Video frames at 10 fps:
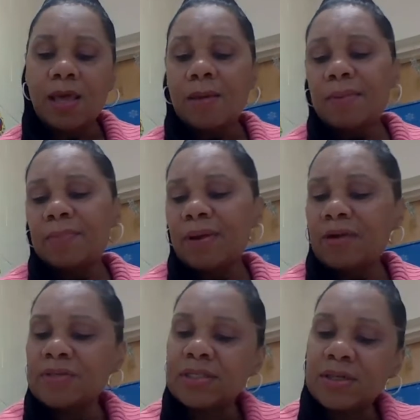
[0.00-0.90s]
My
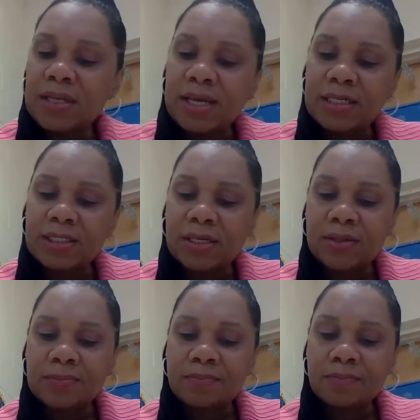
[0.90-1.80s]
parents looked at each
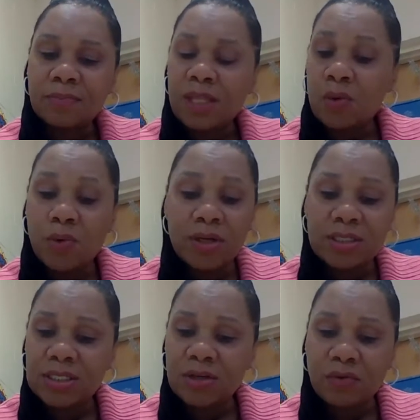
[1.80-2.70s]
other. They
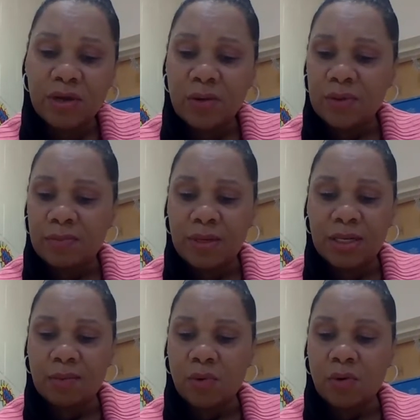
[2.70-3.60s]
weren't disagreeing with me
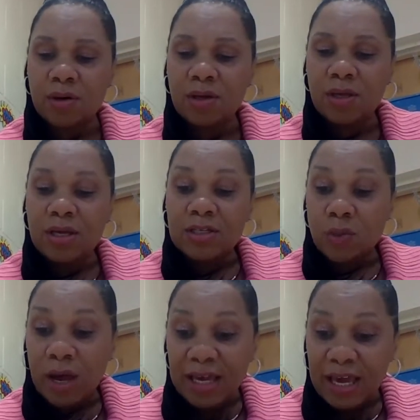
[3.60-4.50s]
anymore,
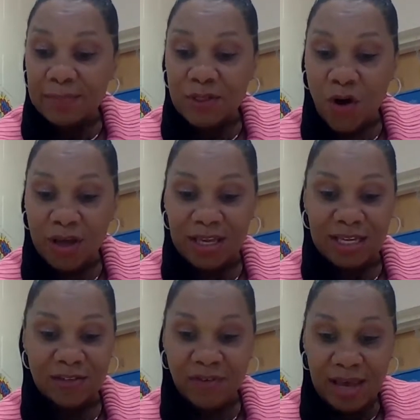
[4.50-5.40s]
so I kept talking
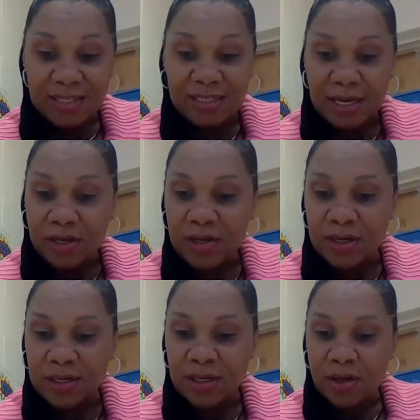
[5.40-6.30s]
as fast as I
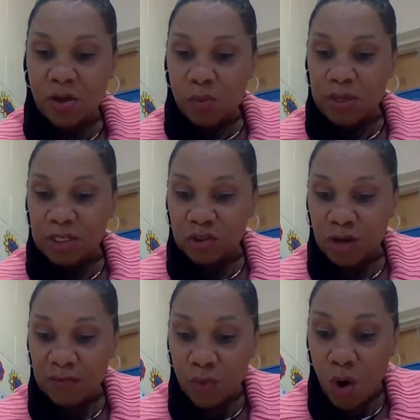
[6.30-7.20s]
could. We could
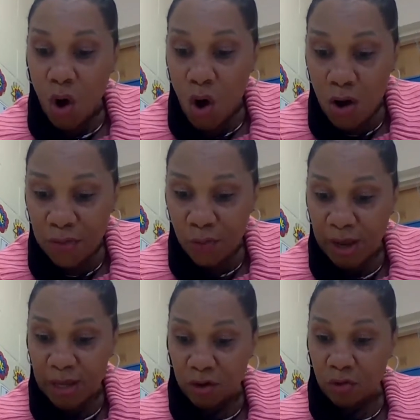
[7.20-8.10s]
travel all the
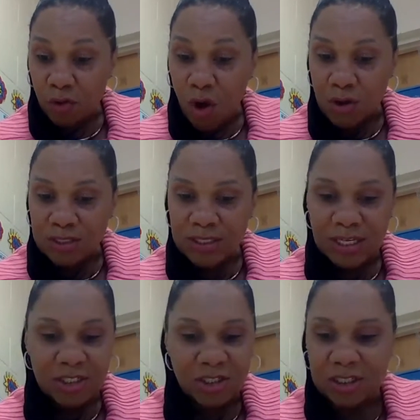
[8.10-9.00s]
way across,
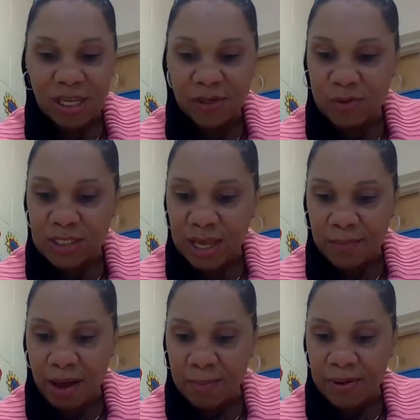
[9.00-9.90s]
just like you
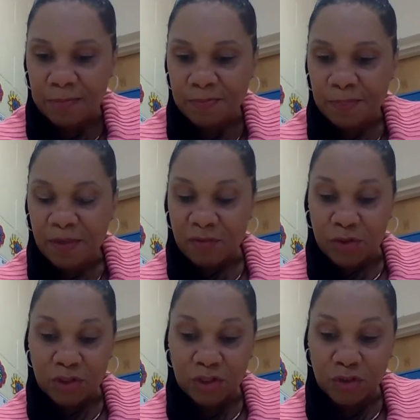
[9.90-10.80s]
said, Papa.
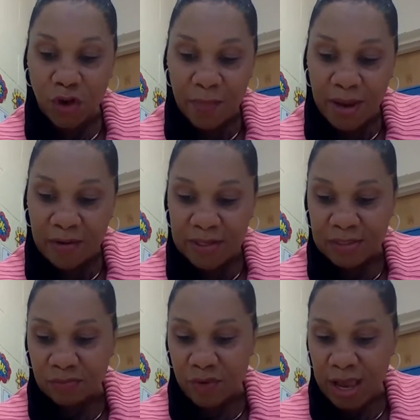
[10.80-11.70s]
First strawberries
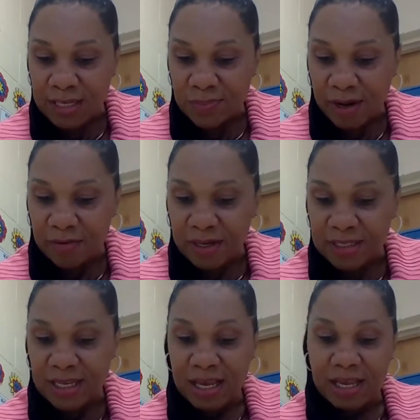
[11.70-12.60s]
and
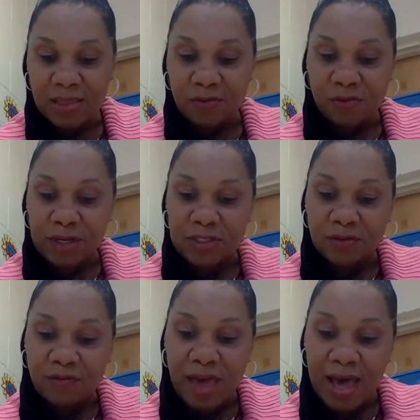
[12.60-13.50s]
raspberries in the
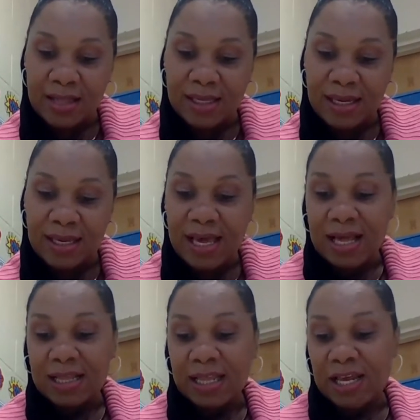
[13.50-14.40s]
Fraser Valley,
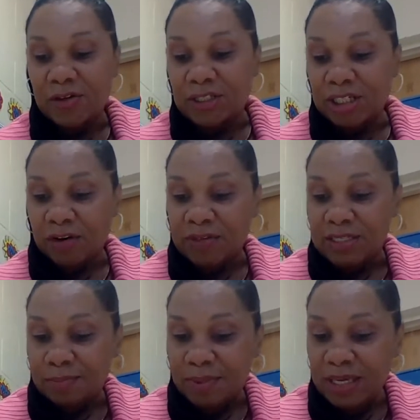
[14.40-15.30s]
later
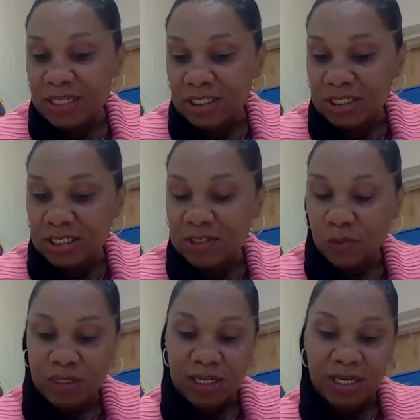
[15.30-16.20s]
cherries and peaches
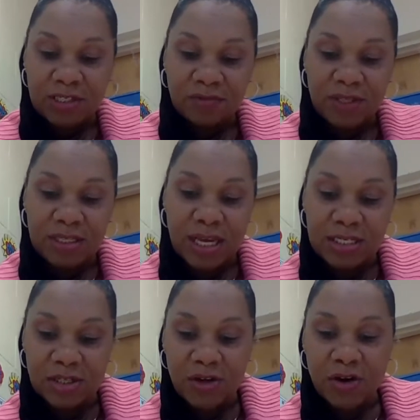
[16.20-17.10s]
on the edge of the
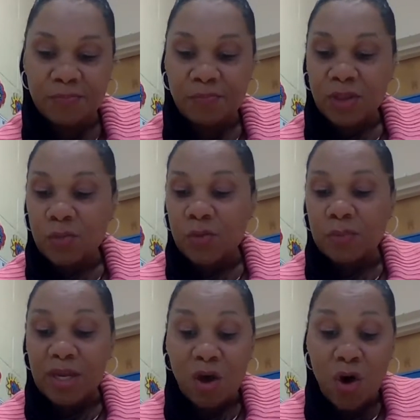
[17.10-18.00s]
desert. We'll
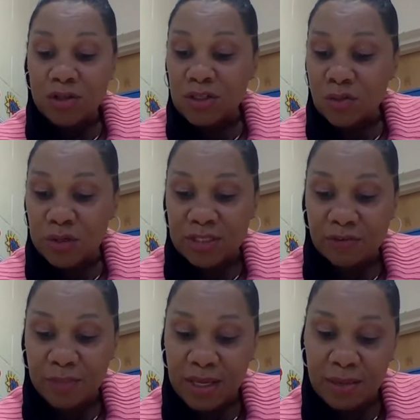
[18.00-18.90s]
meet all sorts
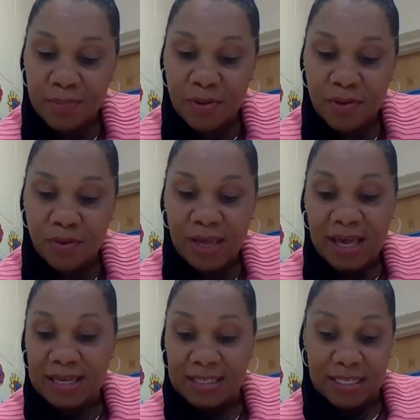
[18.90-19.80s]
of people
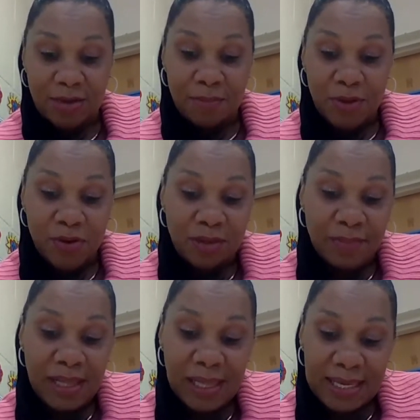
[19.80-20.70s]
and see a million
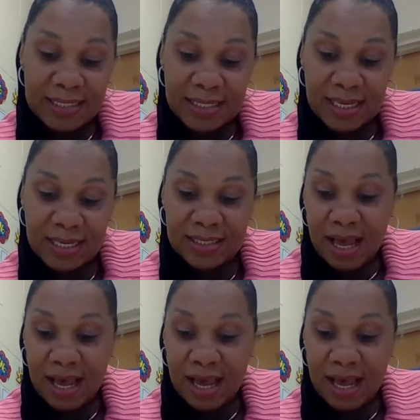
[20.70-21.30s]
places,